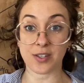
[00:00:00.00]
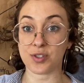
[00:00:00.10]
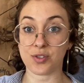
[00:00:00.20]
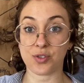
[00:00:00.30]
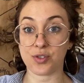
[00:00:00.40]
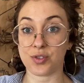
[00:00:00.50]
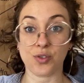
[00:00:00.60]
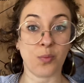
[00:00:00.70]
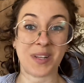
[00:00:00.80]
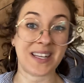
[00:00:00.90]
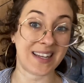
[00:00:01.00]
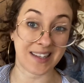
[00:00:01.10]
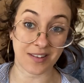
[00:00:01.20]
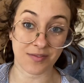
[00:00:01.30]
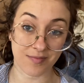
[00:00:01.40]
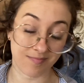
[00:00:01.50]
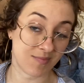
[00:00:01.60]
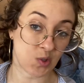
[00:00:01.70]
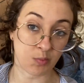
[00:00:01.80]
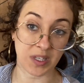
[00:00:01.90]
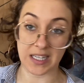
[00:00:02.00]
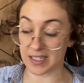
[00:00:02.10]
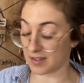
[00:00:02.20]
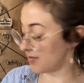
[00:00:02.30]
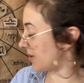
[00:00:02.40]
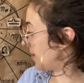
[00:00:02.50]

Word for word: just just don't be naive. Don't be naive.